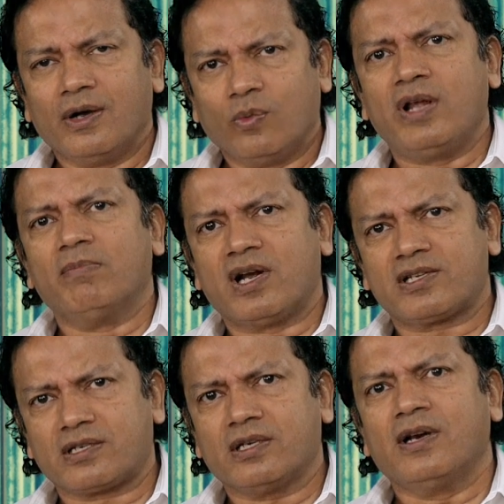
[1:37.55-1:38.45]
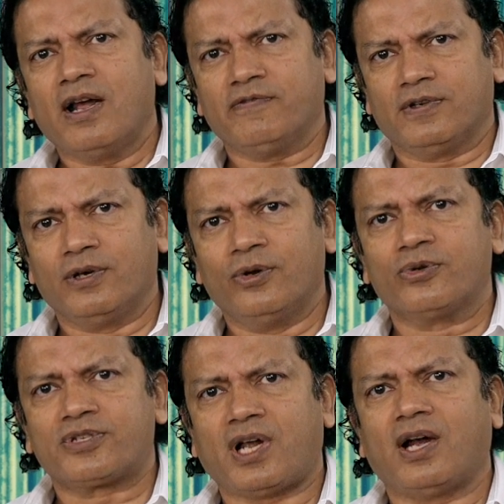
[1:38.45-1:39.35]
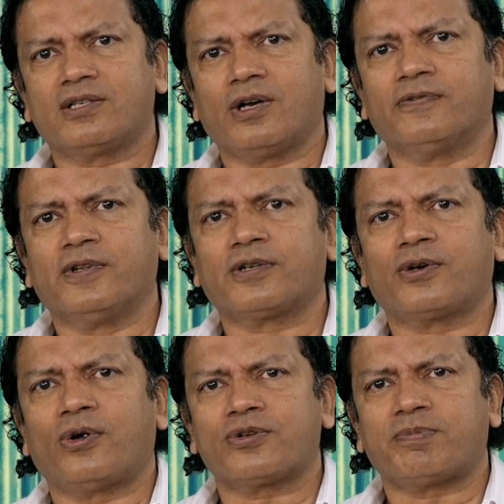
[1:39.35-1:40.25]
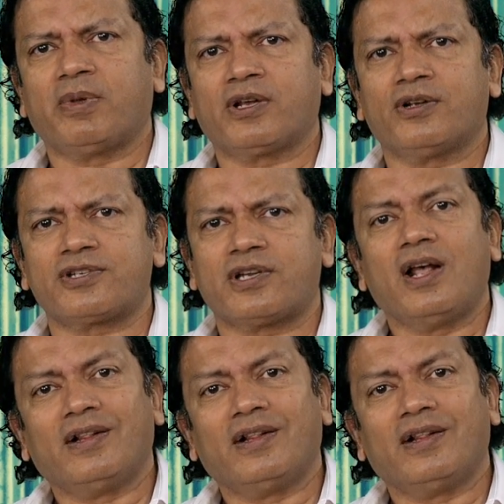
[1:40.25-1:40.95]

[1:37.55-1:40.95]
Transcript: we must never lose sight of the cross because